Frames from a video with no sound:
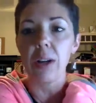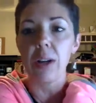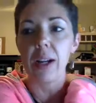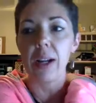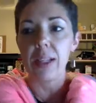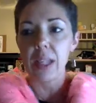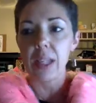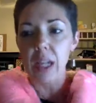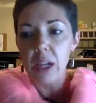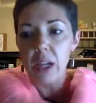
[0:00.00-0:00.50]
And I
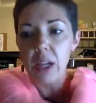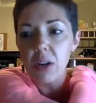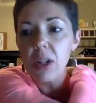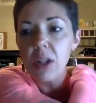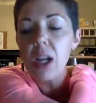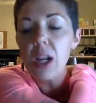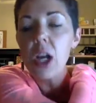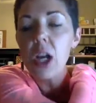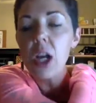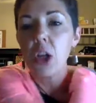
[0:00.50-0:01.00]
said, Erin,
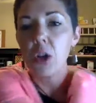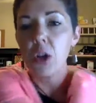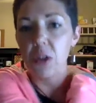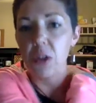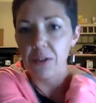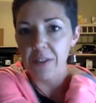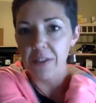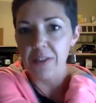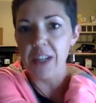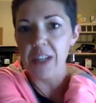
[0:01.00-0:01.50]
you're a
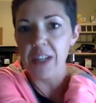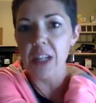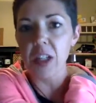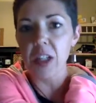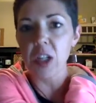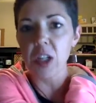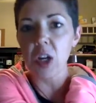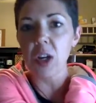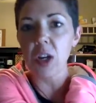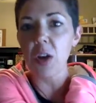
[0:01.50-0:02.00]

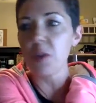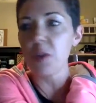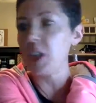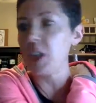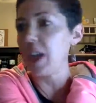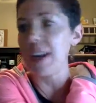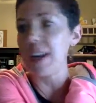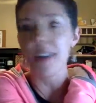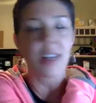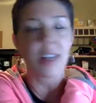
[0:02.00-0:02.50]
15-star coach
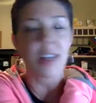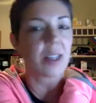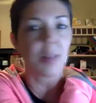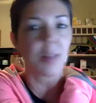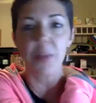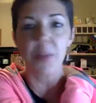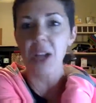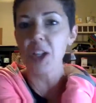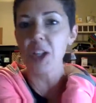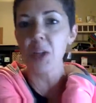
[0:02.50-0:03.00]
yet. It doesn't
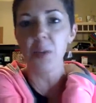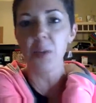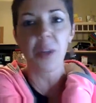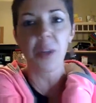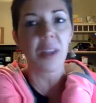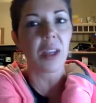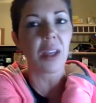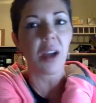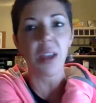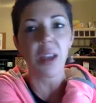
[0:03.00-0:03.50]
match up with
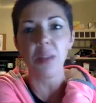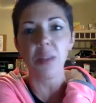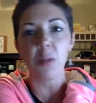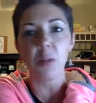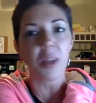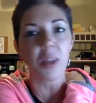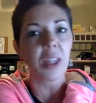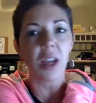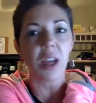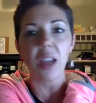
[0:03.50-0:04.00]

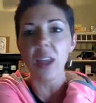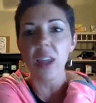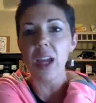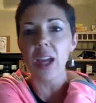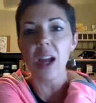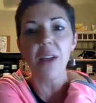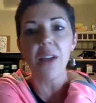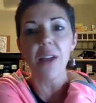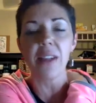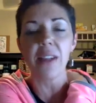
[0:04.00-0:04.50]
what the online
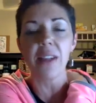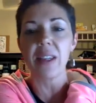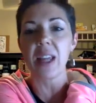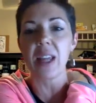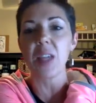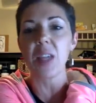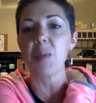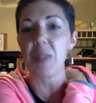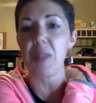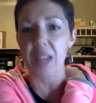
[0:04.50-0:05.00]
office
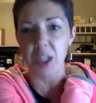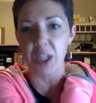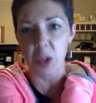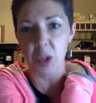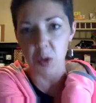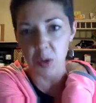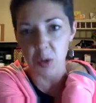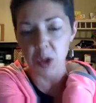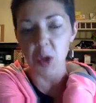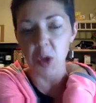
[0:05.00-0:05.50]
says, but that's
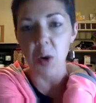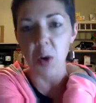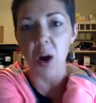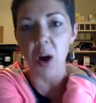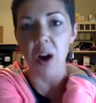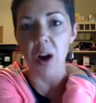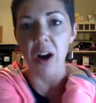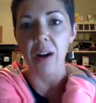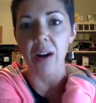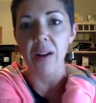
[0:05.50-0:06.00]
who you
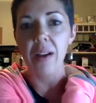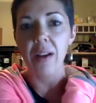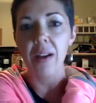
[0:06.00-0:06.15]
are.